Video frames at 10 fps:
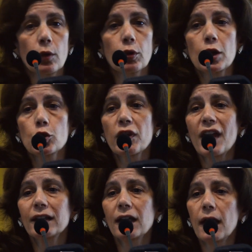Okay, so in
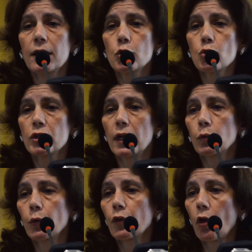that case, you
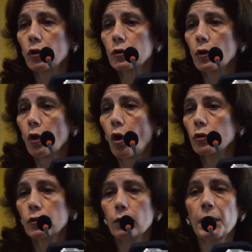start with cotton,
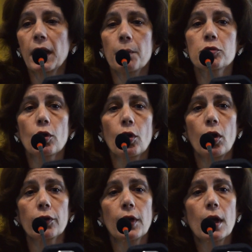cotton becomes
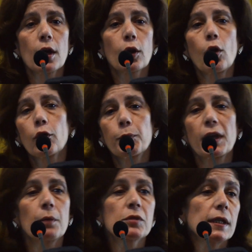cloth, cloth
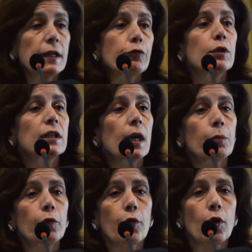becomes a different
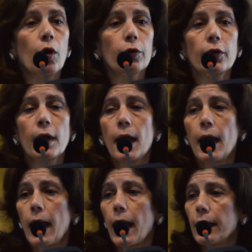type of cloth,
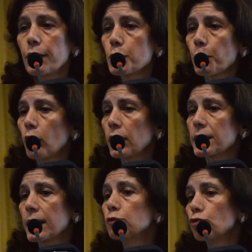and these
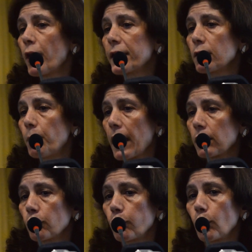products get traded back
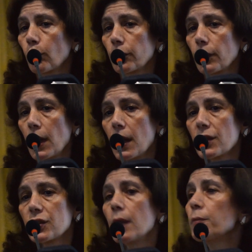and forth.
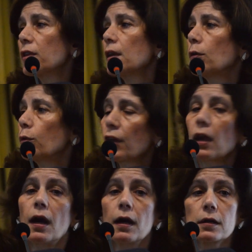Same thing with
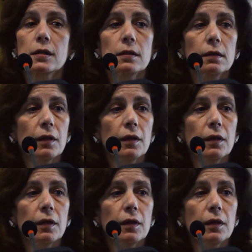cars.